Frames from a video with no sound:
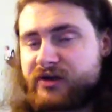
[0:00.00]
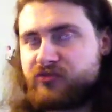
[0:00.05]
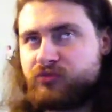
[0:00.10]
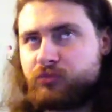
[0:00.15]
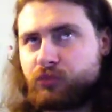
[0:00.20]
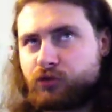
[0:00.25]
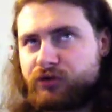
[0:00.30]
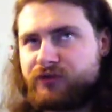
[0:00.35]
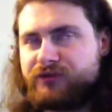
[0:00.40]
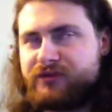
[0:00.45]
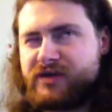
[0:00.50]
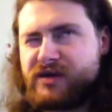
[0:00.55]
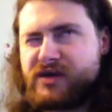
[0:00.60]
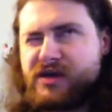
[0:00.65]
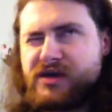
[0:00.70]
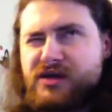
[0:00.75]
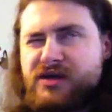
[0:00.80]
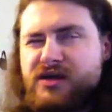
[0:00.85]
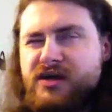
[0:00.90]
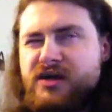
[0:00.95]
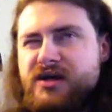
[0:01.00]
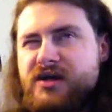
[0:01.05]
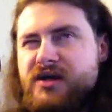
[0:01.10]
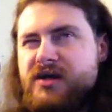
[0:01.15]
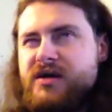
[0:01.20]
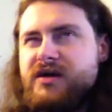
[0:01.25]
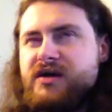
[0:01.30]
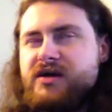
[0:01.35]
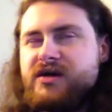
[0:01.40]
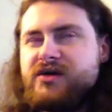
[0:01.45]
It's more of a
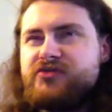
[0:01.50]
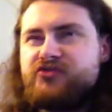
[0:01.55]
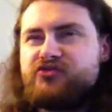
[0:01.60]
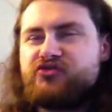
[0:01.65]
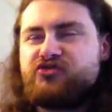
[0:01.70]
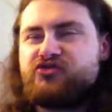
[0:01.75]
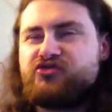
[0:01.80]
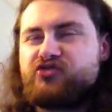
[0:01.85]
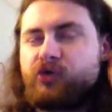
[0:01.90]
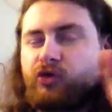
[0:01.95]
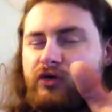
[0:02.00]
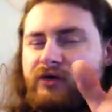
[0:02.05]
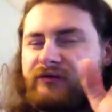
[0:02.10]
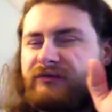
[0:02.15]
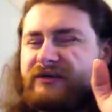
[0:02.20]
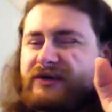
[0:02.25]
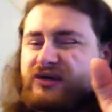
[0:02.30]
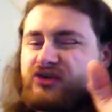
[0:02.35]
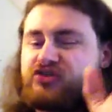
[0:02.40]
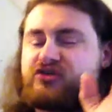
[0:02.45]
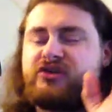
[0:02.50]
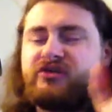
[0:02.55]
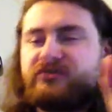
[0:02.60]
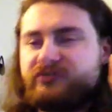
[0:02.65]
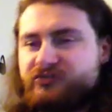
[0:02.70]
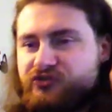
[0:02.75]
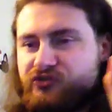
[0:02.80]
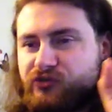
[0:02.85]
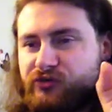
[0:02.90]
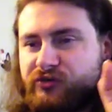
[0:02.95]
sort of like a
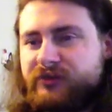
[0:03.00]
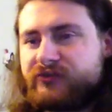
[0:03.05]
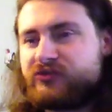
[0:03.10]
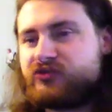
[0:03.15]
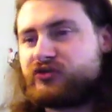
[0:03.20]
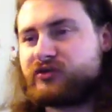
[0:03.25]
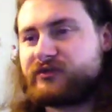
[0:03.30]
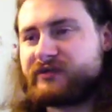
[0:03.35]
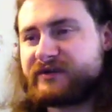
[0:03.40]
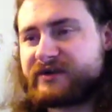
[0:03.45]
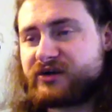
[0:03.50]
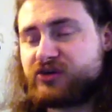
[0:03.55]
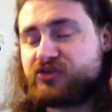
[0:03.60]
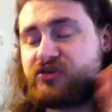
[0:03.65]
great sort sort of like a